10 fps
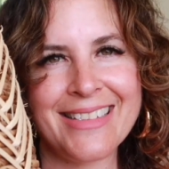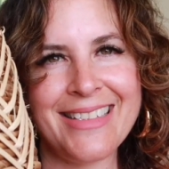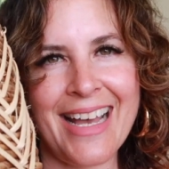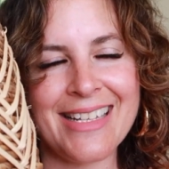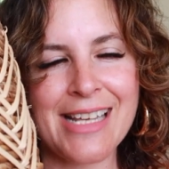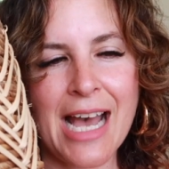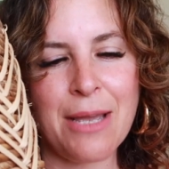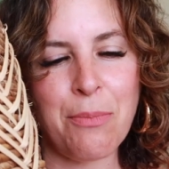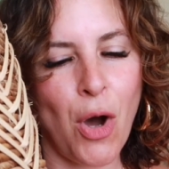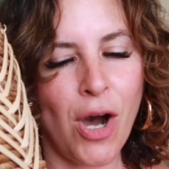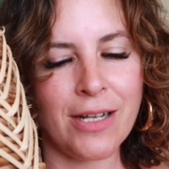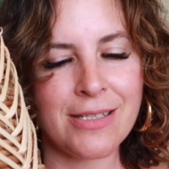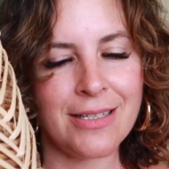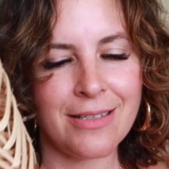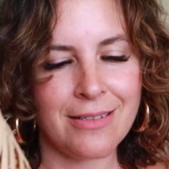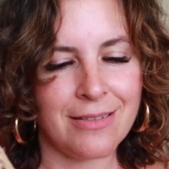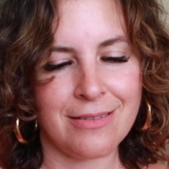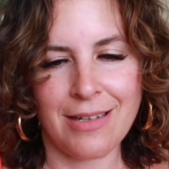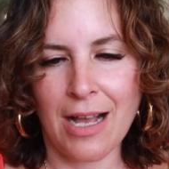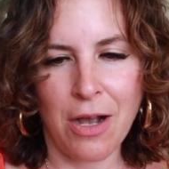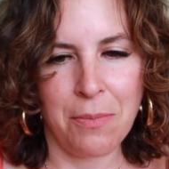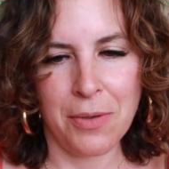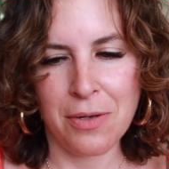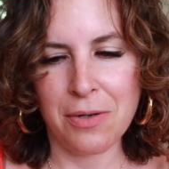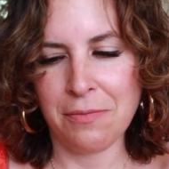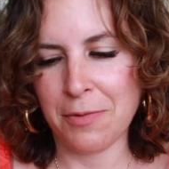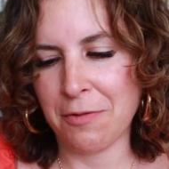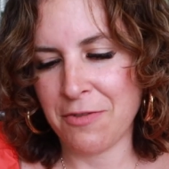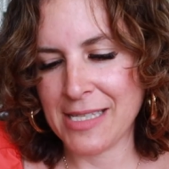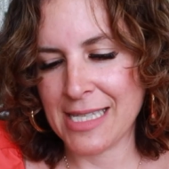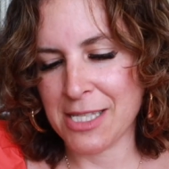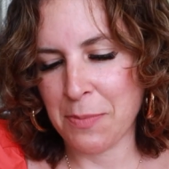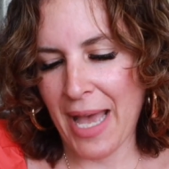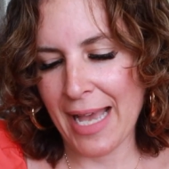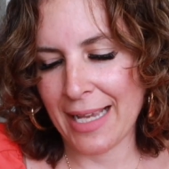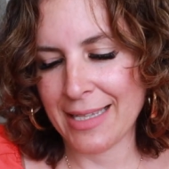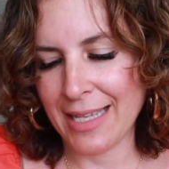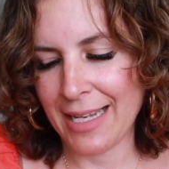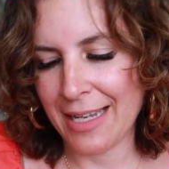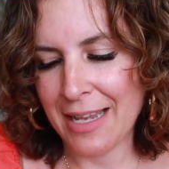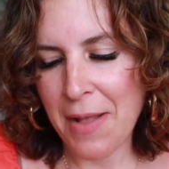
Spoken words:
that I bought a couple of visits back, and then